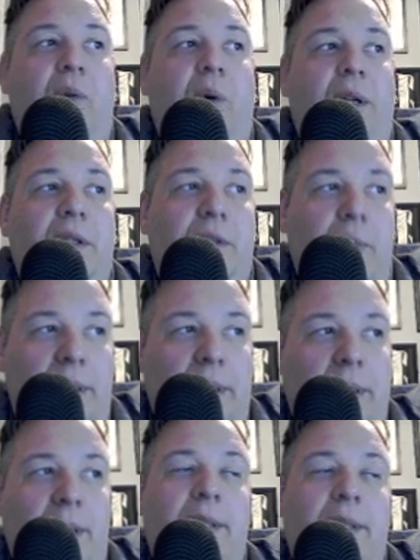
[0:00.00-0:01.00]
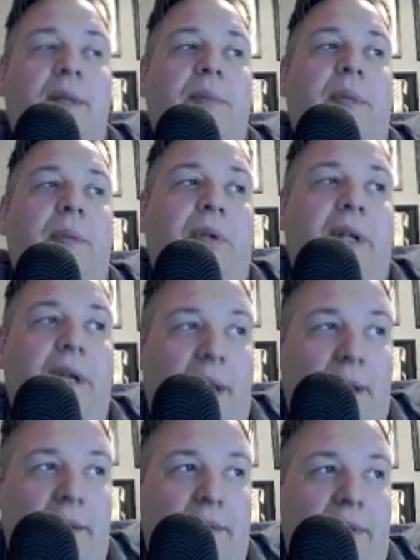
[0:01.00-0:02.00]
on Twitter. People are hearing
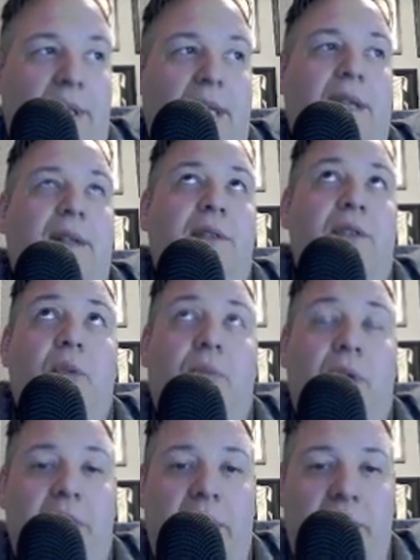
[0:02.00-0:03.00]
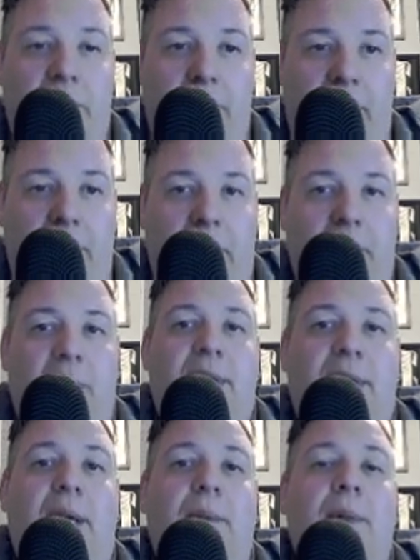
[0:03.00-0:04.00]
NFTs, new projects are popping up all the
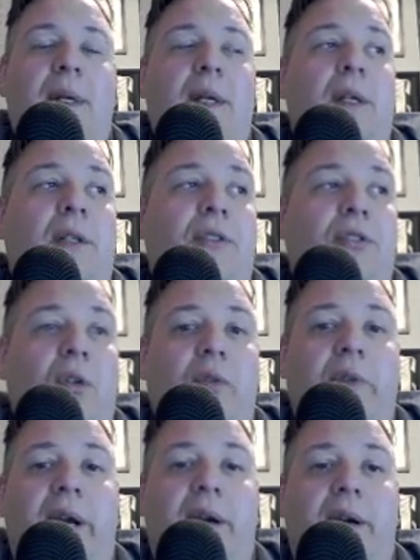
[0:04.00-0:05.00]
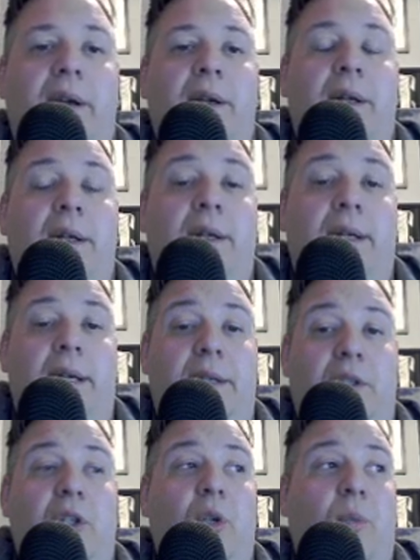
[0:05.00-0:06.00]
time. Sorare
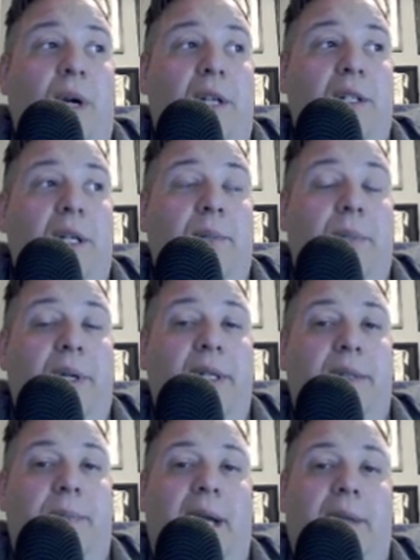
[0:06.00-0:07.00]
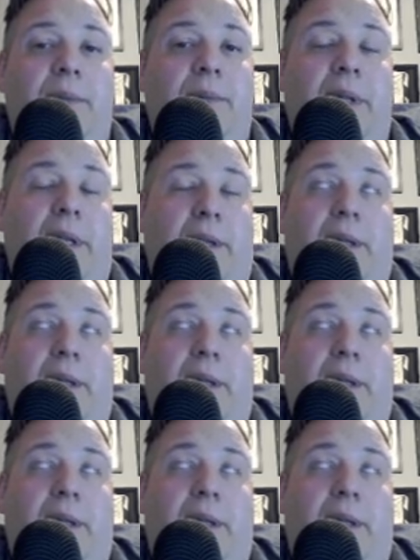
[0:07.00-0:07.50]
is a new project, but it's back. They